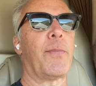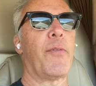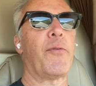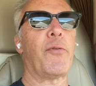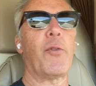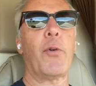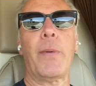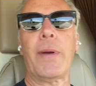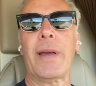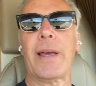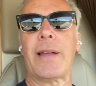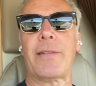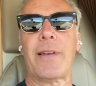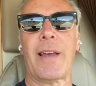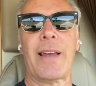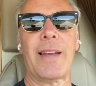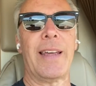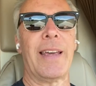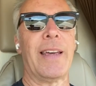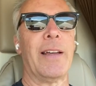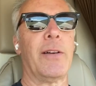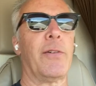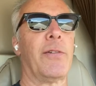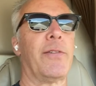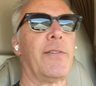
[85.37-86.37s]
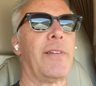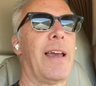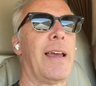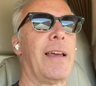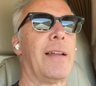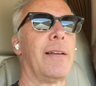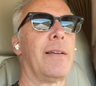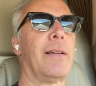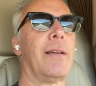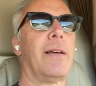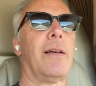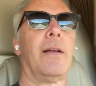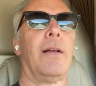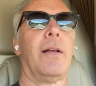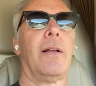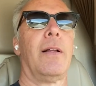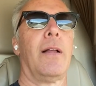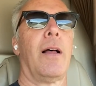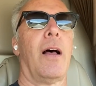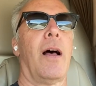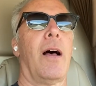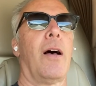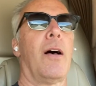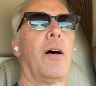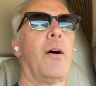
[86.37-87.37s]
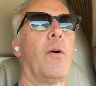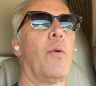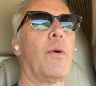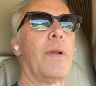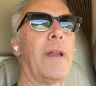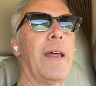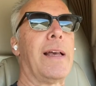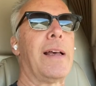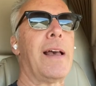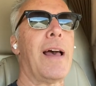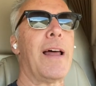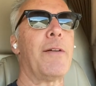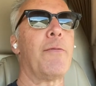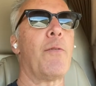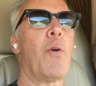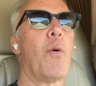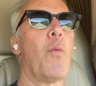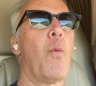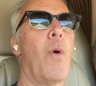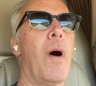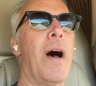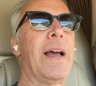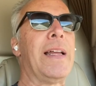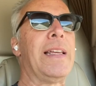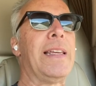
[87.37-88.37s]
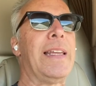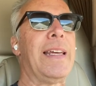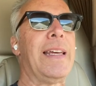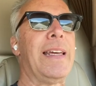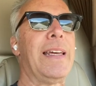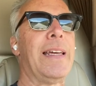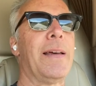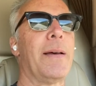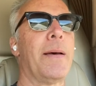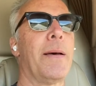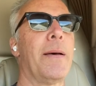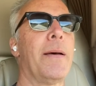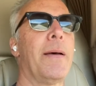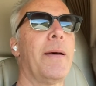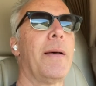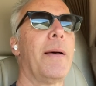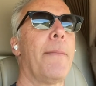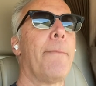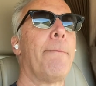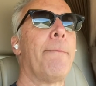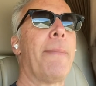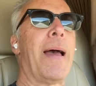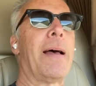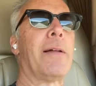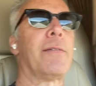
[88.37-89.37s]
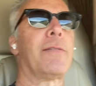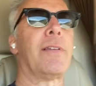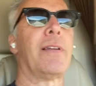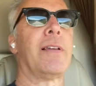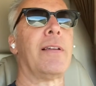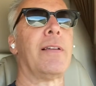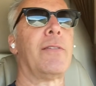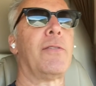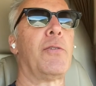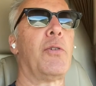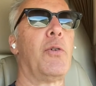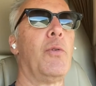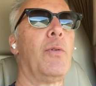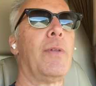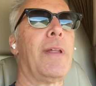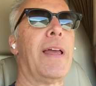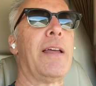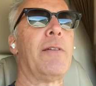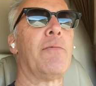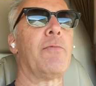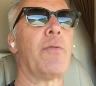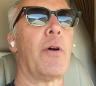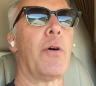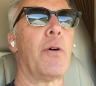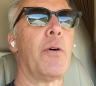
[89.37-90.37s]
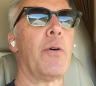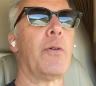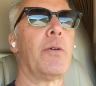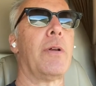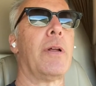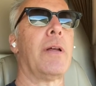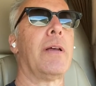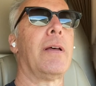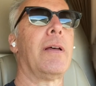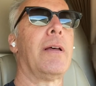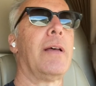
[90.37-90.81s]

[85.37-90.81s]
Before we get to any interstate, on a kind of a windy mountain, two-lane road.